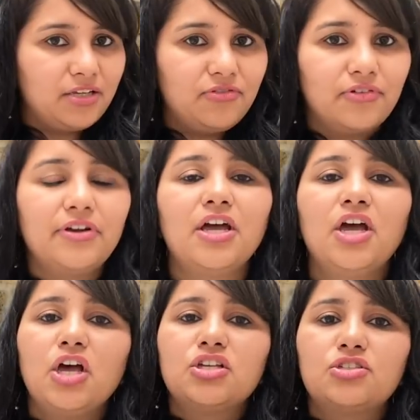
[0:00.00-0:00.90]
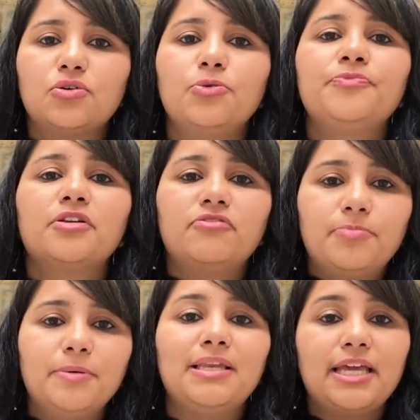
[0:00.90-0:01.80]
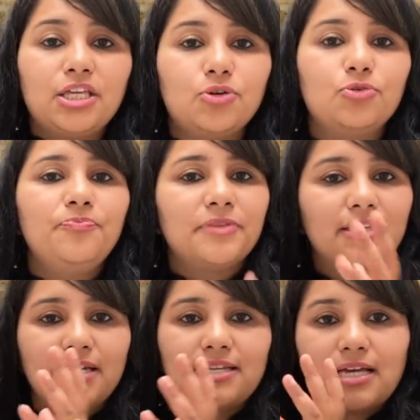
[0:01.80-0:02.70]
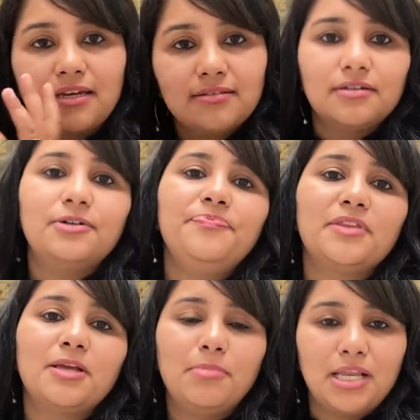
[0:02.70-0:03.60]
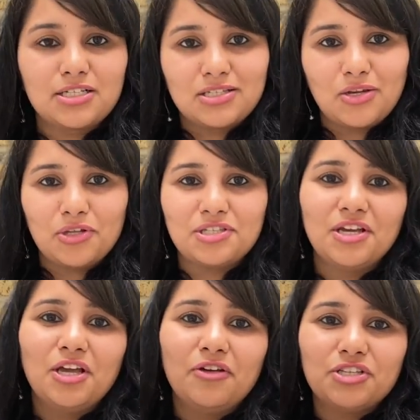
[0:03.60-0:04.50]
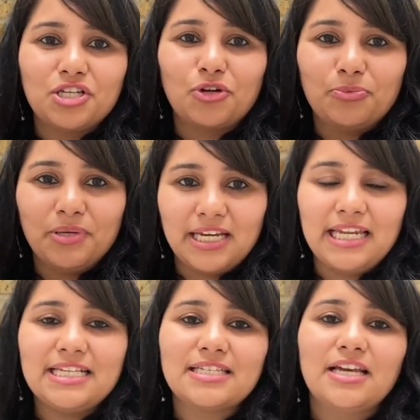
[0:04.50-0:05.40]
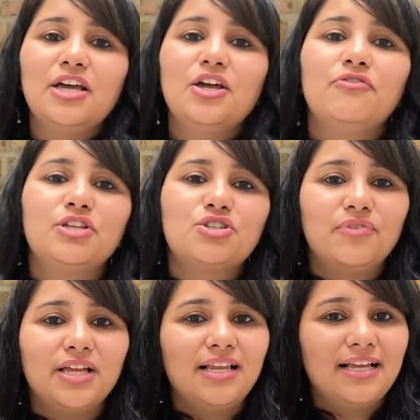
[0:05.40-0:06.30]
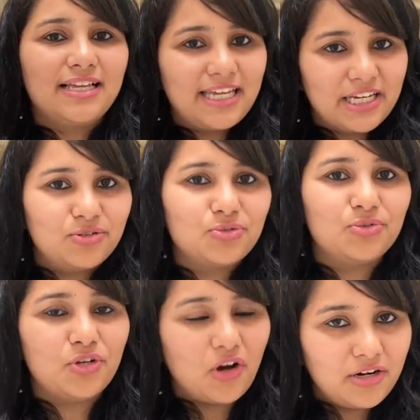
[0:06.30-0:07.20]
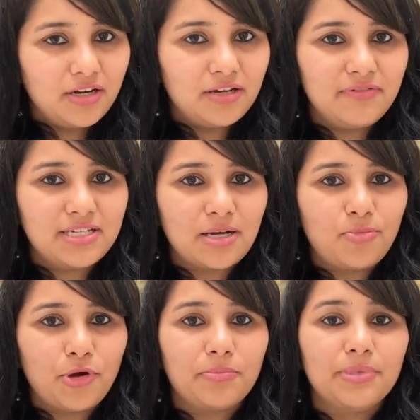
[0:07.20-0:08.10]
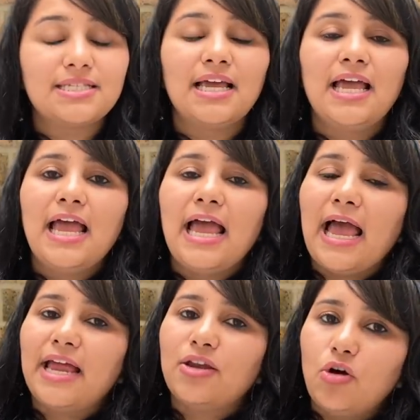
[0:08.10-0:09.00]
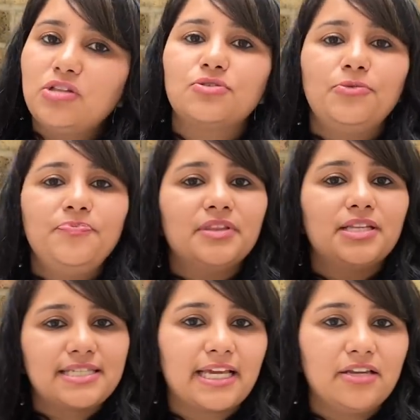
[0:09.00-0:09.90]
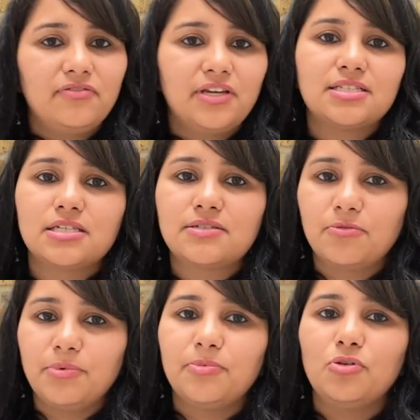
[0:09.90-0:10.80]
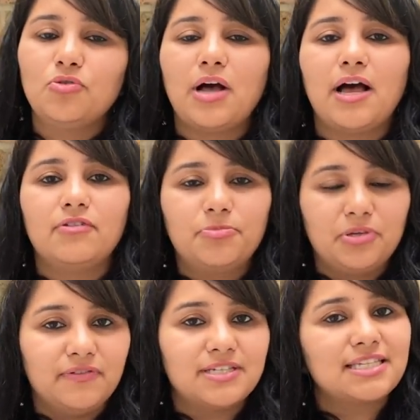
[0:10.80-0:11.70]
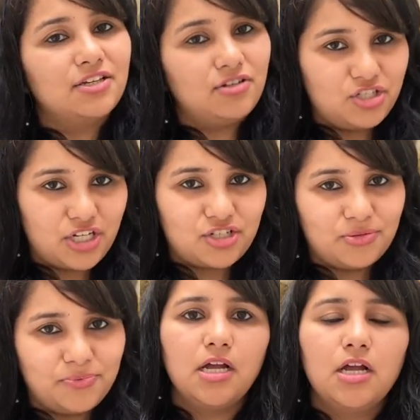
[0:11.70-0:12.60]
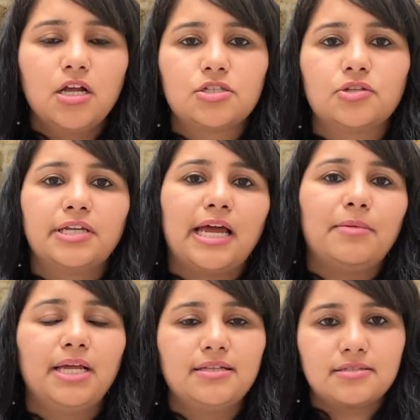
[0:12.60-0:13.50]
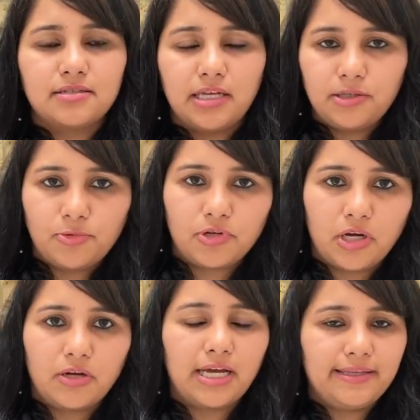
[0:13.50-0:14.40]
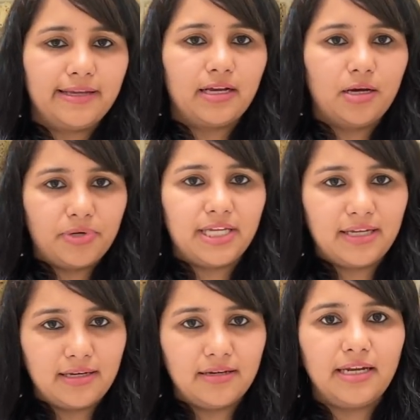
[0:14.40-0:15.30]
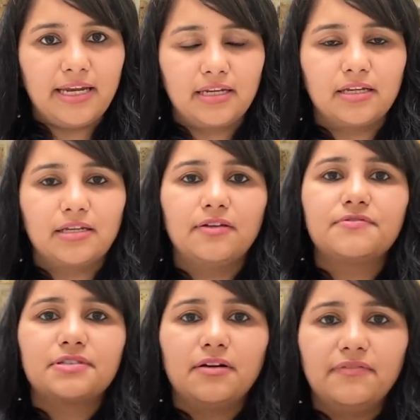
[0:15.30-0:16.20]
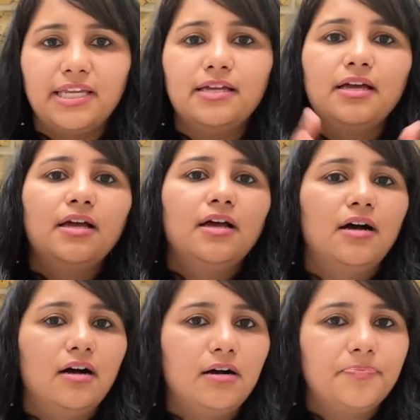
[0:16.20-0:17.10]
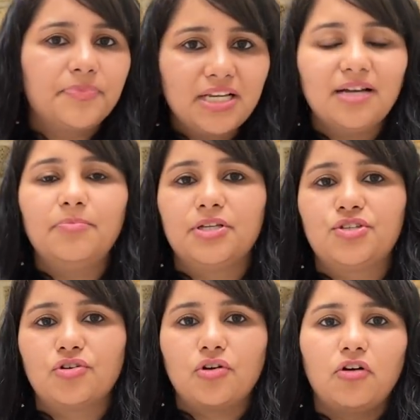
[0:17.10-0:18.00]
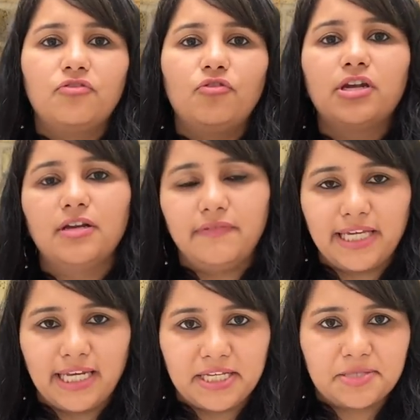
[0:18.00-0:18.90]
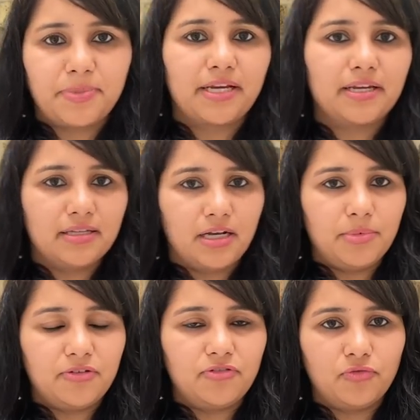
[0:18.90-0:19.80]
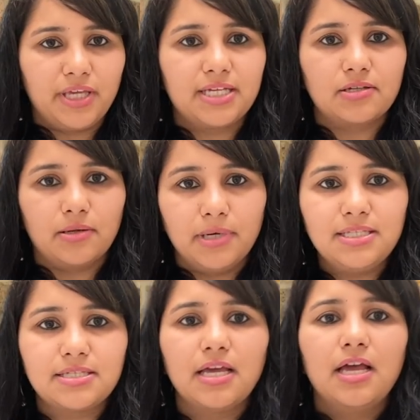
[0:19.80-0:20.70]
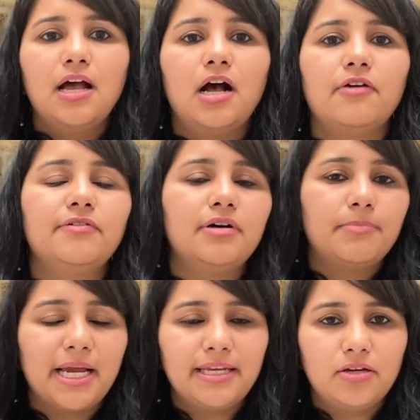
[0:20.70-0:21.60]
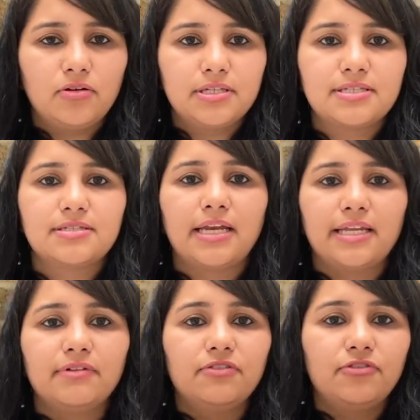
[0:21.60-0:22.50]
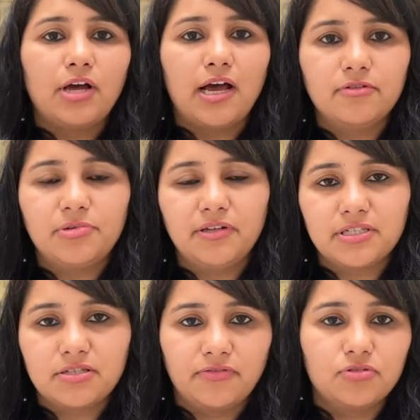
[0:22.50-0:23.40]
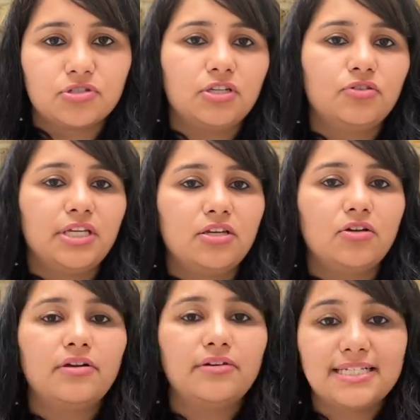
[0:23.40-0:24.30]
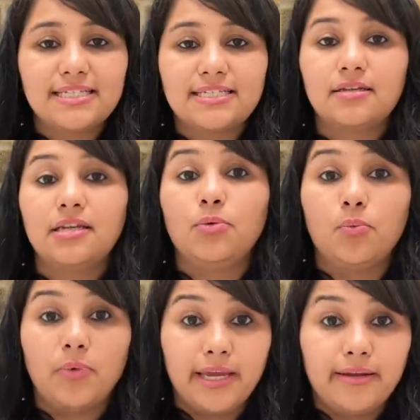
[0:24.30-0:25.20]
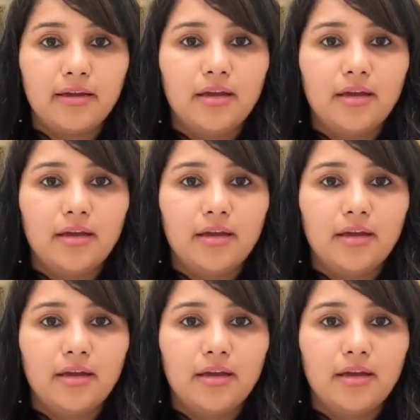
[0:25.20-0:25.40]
for it. So for people like you, there is another bulk slots which are going to be released, which will cater to your visa appointments. And also the second phase is for people who have a previous rejection. So the timelines that they put out, I think, are pretty clear, and it gives a very uh, clear picture of what we can expect in the coming few weeks or months. However, my take on this is that even if you have a previous refusal, you need not necessarily wait